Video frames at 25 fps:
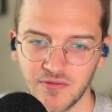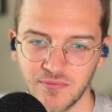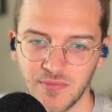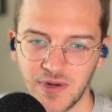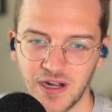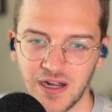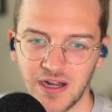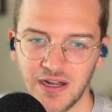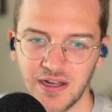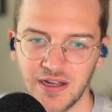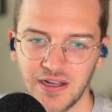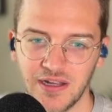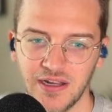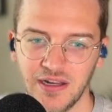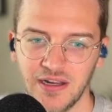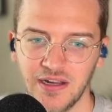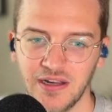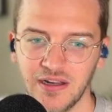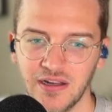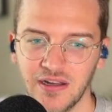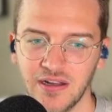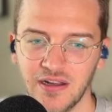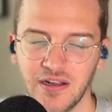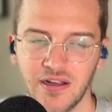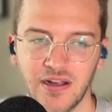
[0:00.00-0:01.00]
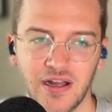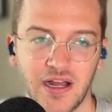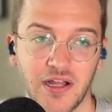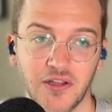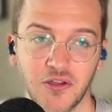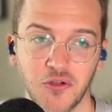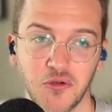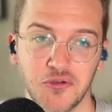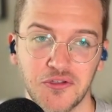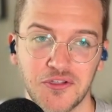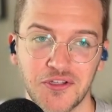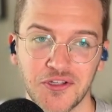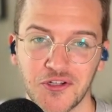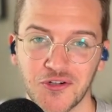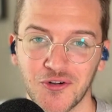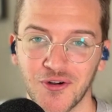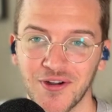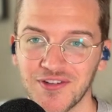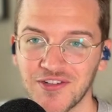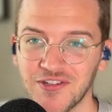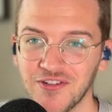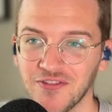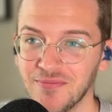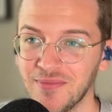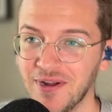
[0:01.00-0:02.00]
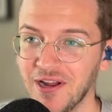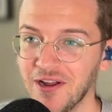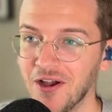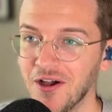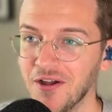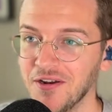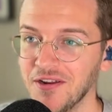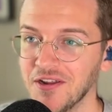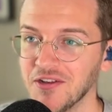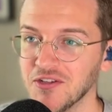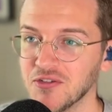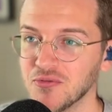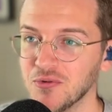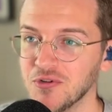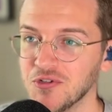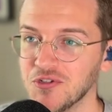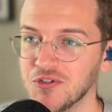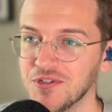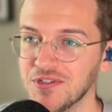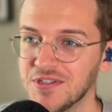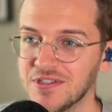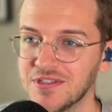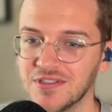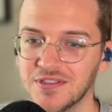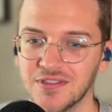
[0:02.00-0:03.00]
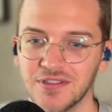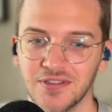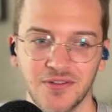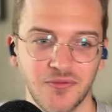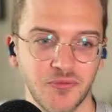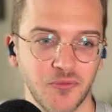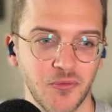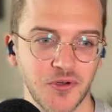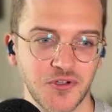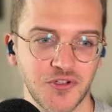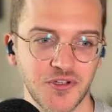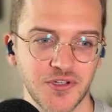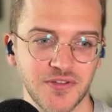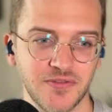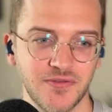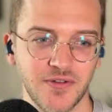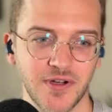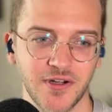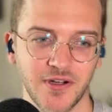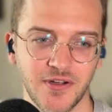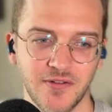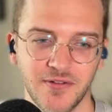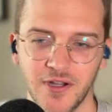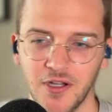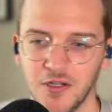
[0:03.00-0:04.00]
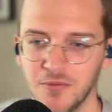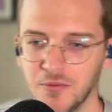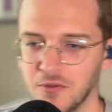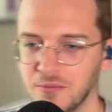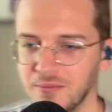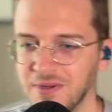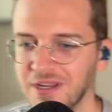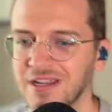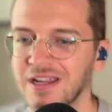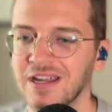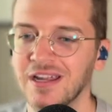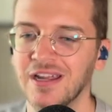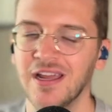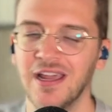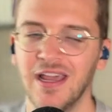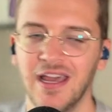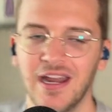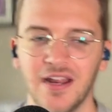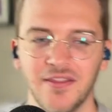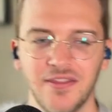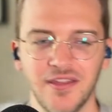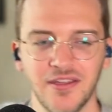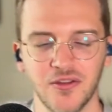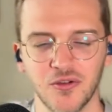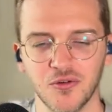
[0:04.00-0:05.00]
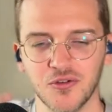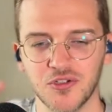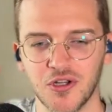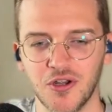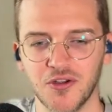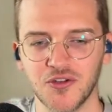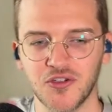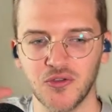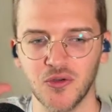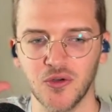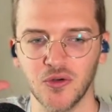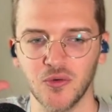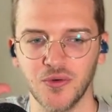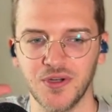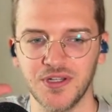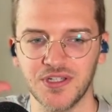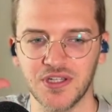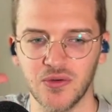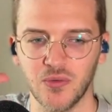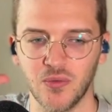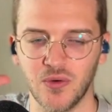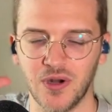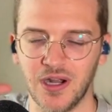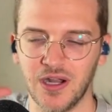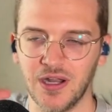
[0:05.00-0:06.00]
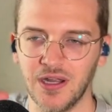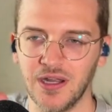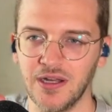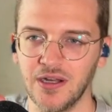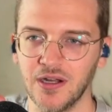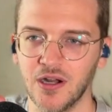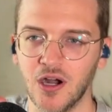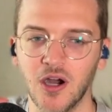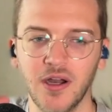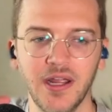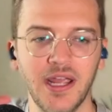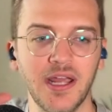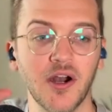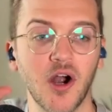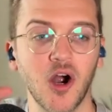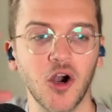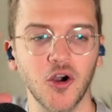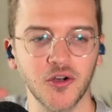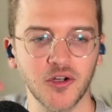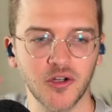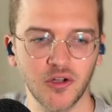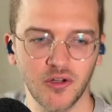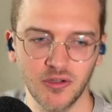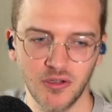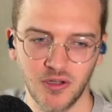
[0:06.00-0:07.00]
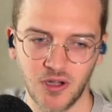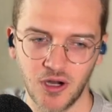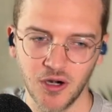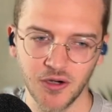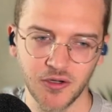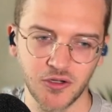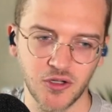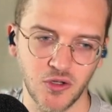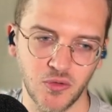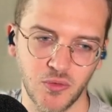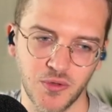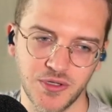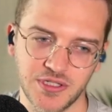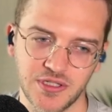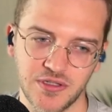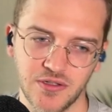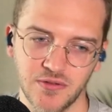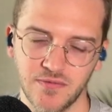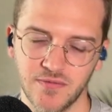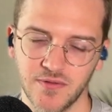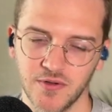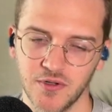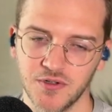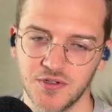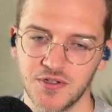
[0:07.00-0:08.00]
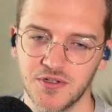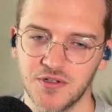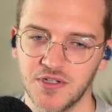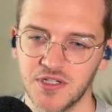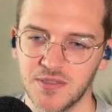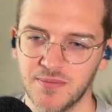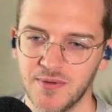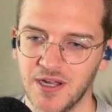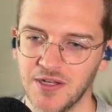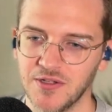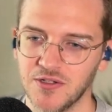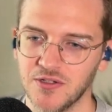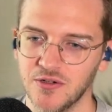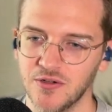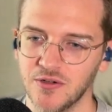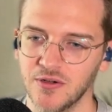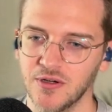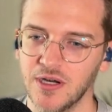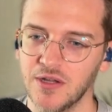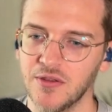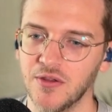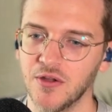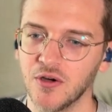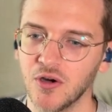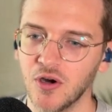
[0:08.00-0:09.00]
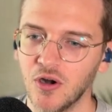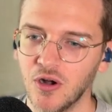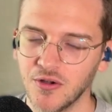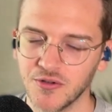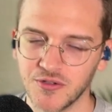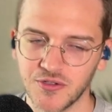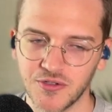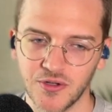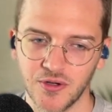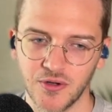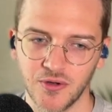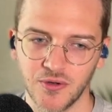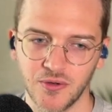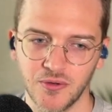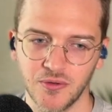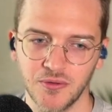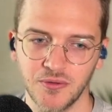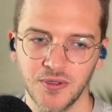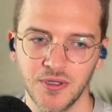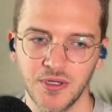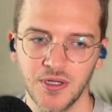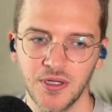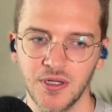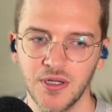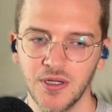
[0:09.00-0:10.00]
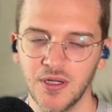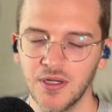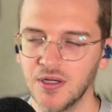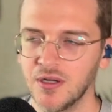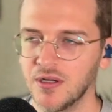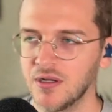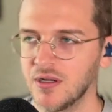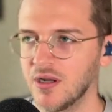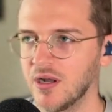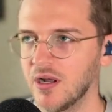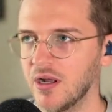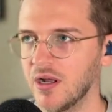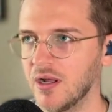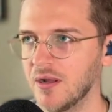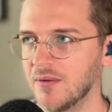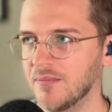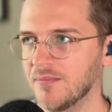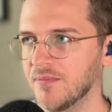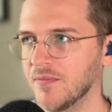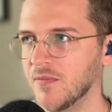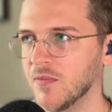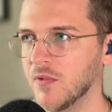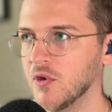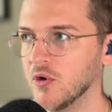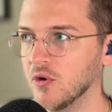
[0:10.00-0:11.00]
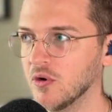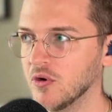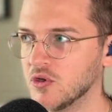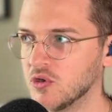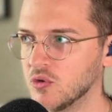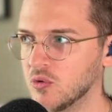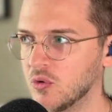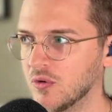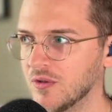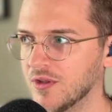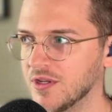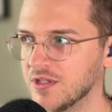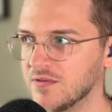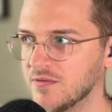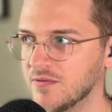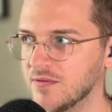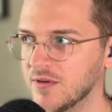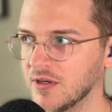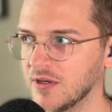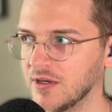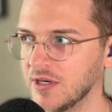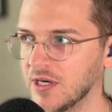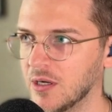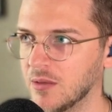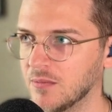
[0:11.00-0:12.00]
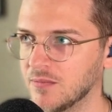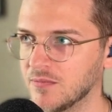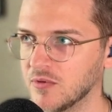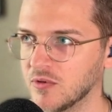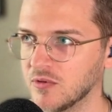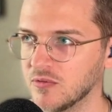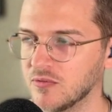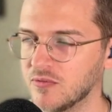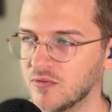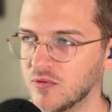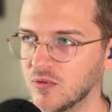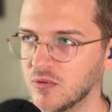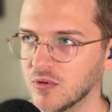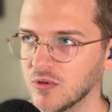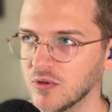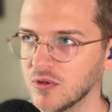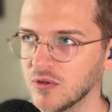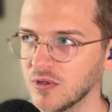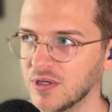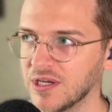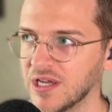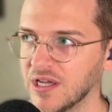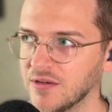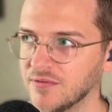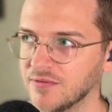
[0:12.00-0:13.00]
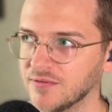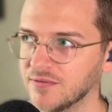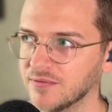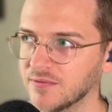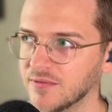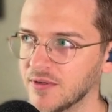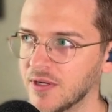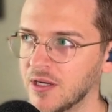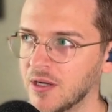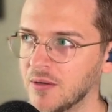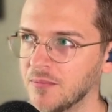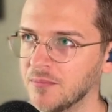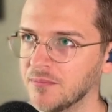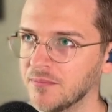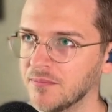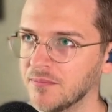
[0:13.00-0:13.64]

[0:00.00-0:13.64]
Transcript: of my. I lose the trust of my audience, which is very valuable to me. And I think there's also a reason why in Arkle was the first sponsor, and they're also, they're a tool that's very helpful for kind of,